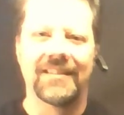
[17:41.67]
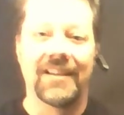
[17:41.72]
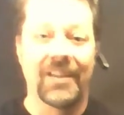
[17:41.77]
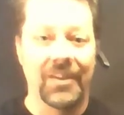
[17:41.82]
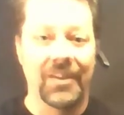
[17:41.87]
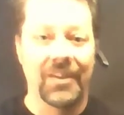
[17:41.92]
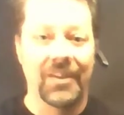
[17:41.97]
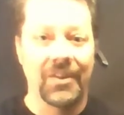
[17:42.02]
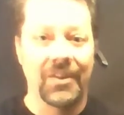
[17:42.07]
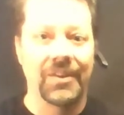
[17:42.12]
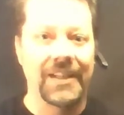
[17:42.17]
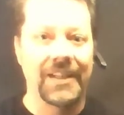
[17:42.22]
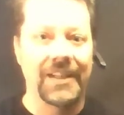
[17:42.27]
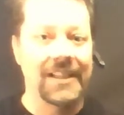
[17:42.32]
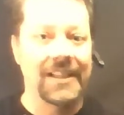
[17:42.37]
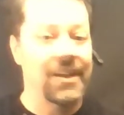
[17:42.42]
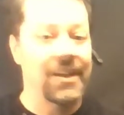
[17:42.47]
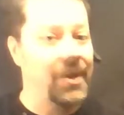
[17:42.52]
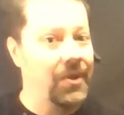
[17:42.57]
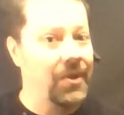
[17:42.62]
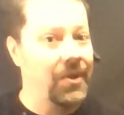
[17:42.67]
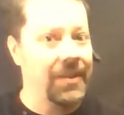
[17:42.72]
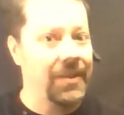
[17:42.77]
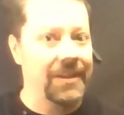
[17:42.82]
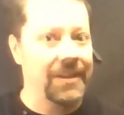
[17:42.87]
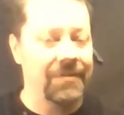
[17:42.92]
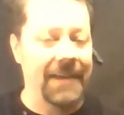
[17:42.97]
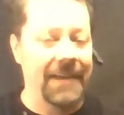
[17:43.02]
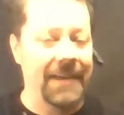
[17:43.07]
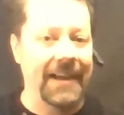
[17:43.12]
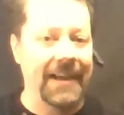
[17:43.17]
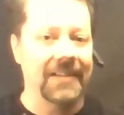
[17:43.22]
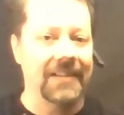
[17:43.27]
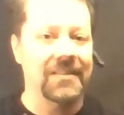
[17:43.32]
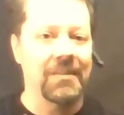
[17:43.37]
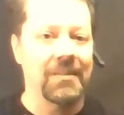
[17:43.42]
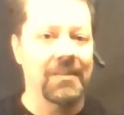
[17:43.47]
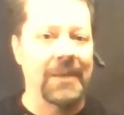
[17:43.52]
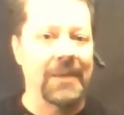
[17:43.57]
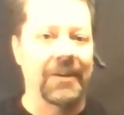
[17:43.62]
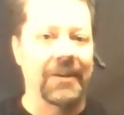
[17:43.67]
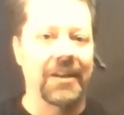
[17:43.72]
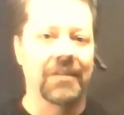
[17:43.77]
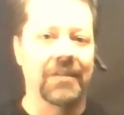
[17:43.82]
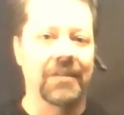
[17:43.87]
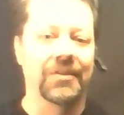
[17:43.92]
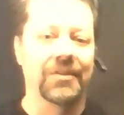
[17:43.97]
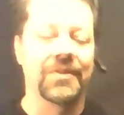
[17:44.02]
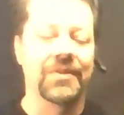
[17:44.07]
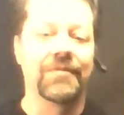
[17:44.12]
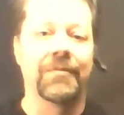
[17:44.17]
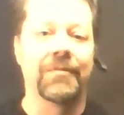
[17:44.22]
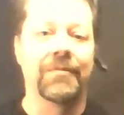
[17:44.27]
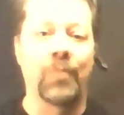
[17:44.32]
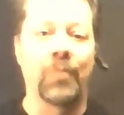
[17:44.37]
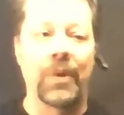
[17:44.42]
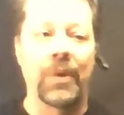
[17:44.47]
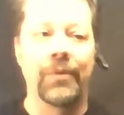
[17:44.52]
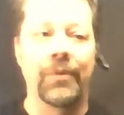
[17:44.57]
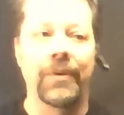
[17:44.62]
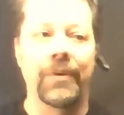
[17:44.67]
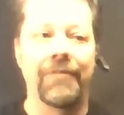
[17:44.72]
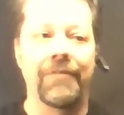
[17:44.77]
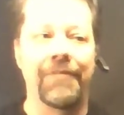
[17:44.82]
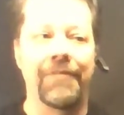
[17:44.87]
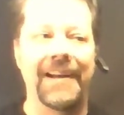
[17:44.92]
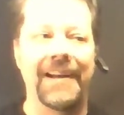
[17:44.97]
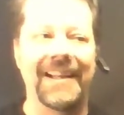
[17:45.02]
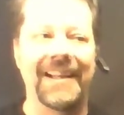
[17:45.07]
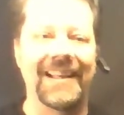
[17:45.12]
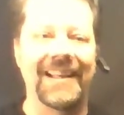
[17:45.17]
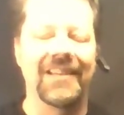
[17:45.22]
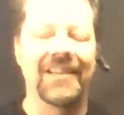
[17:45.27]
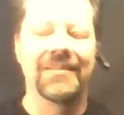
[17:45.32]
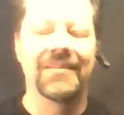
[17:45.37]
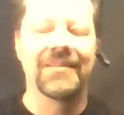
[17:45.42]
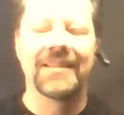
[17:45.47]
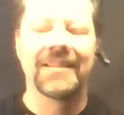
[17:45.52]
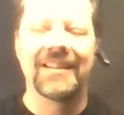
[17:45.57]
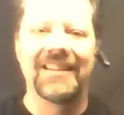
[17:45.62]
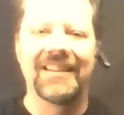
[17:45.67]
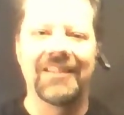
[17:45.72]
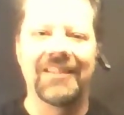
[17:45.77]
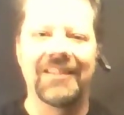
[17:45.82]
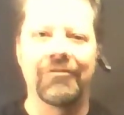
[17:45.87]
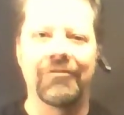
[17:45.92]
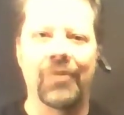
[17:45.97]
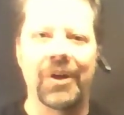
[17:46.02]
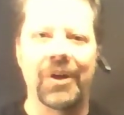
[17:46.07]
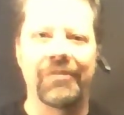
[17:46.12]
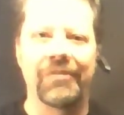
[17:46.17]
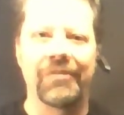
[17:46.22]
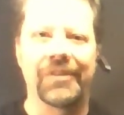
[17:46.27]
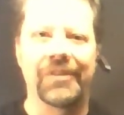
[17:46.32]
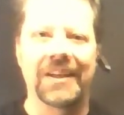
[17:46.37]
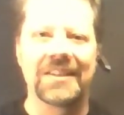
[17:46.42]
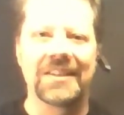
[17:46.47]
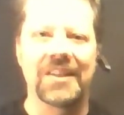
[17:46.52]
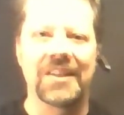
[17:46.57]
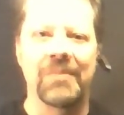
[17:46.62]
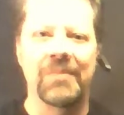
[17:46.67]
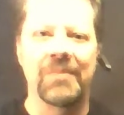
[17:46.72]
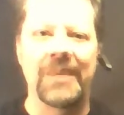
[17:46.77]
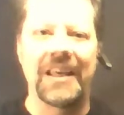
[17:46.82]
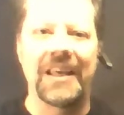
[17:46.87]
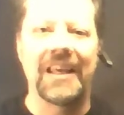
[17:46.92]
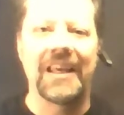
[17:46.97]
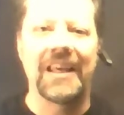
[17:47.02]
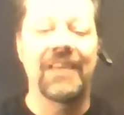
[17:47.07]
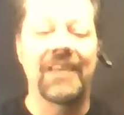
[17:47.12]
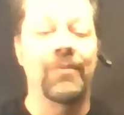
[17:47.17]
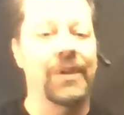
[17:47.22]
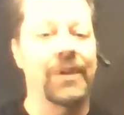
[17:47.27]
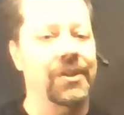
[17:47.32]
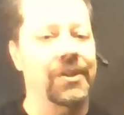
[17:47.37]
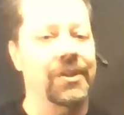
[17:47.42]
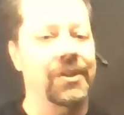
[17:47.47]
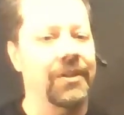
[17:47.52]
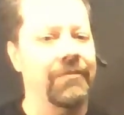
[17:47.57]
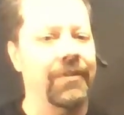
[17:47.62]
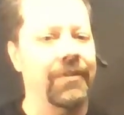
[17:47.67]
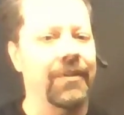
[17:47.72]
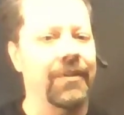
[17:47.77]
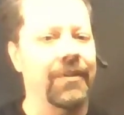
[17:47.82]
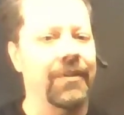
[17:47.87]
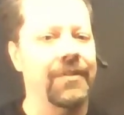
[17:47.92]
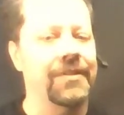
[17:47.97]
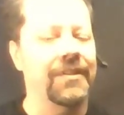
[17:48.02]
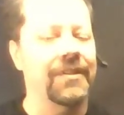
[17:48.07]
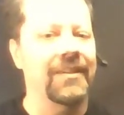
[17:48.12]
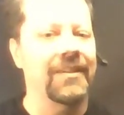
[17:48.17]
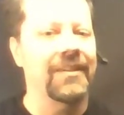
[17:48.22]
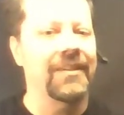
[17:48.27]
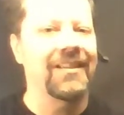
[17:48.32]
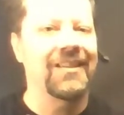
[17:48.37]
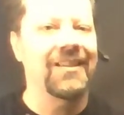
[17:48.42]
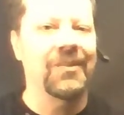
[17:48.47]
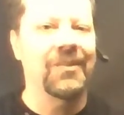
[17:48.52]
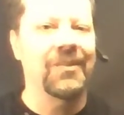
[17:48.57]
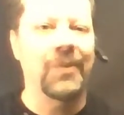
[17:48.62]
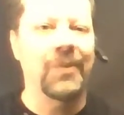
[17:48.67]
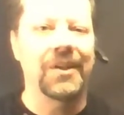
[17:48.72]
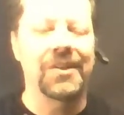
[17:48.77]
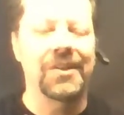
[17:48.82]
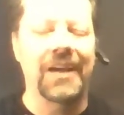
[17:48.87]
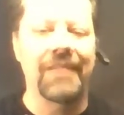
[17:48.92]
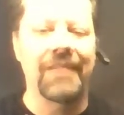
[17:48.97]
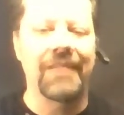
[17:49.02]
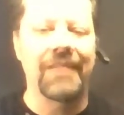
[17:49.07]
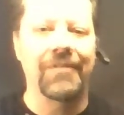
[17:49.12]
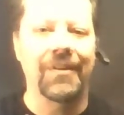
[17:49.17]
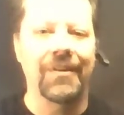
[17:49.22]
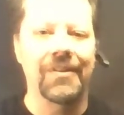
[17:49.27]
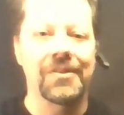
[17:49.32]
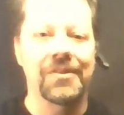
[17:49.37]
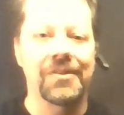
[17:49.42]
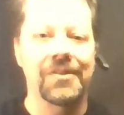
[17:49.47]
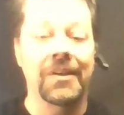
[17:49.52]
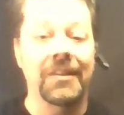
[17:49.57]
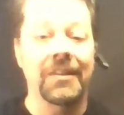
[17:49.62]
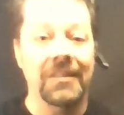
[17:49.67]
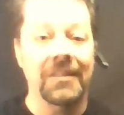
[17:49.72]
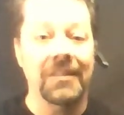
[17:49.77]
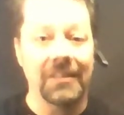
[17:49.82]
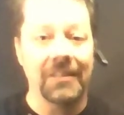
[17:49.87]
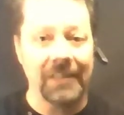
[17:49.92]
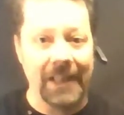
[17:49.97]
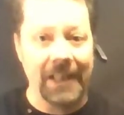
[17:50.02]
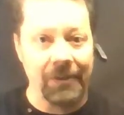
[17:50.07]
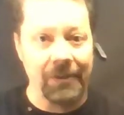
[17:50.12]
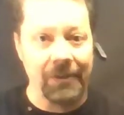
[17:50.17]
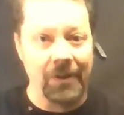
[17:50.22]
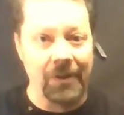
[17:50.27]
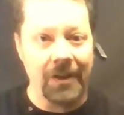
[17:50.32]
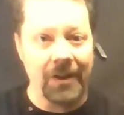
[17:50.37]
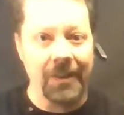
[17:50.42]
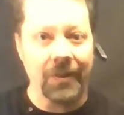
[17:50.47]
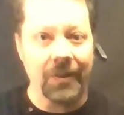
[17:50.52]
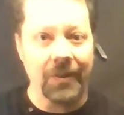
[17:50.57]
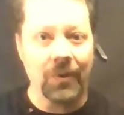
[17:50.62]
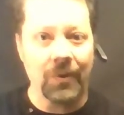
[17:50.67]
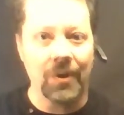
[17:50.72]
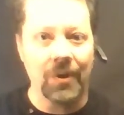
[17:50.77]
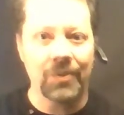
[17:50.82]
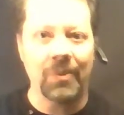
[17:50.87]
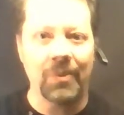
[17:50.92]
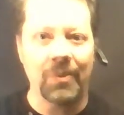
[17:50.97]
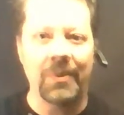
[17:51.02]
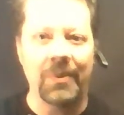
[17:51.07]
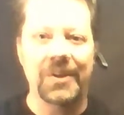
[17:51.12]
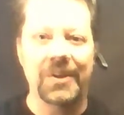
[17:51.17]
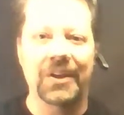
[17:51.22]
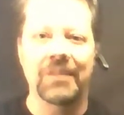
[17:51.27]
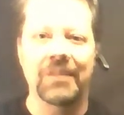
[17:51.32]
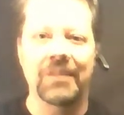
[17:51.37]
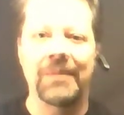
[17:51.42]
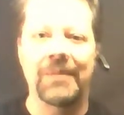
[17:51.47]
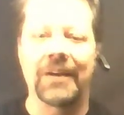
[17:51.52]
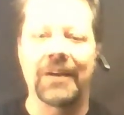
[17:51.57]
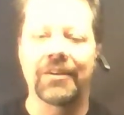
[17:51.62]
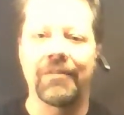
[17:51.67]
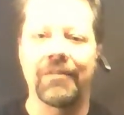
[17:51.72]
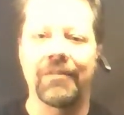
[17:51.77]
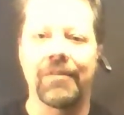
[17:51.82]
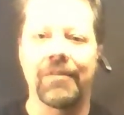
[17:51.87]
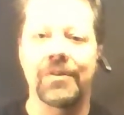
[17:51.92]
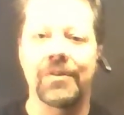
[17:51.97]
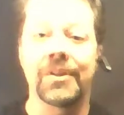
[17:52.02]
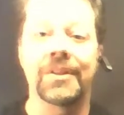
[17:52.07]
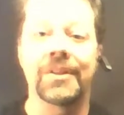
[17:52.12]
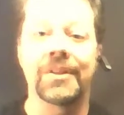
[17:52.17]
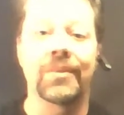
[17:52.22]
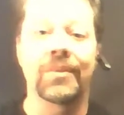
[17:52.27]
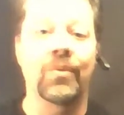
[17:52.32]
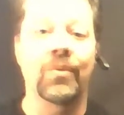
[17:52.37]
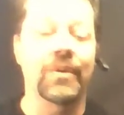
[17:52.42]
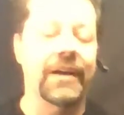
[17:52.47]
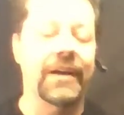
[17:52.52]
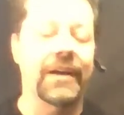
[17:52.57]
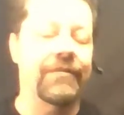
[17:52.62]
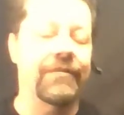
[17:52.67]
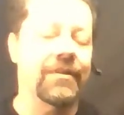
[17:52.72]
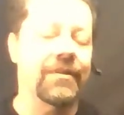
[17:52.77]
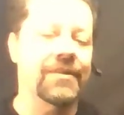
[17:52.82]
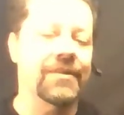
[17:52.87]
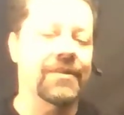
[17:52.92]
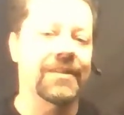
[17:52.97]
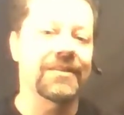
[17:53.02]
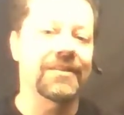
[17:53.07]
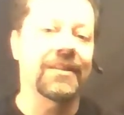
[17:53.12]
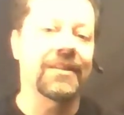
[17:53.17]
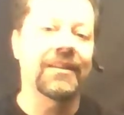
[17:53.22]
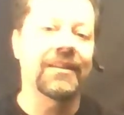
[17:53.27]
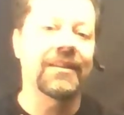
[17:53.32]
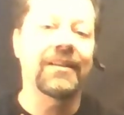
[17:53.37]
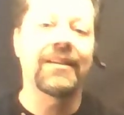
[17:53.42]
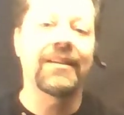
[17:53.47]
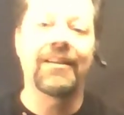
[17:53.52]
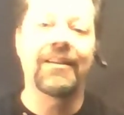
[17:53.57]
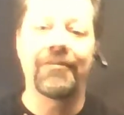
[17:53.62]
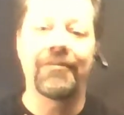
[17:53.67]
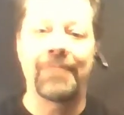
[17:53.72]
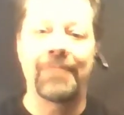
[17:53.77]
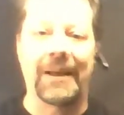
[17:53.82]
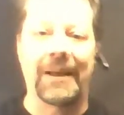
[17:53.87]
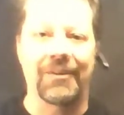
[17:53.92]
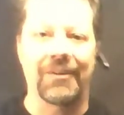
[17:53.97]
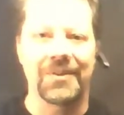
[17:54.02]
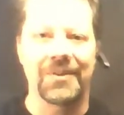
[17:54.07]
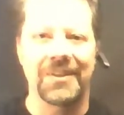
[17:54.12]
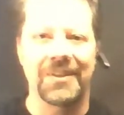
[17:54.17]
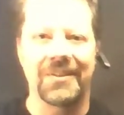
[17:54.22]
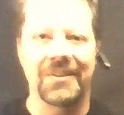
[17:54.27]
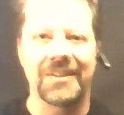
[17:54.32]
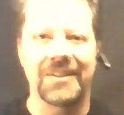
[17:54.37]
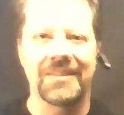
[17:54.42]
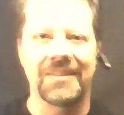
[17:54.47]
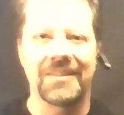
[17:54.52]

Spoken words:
You'll need to know these facts about integrals from 1 to infinity of 1 over x to the P, which converge, which diverge, later on in the course when we talk about convergence or divergence of power series.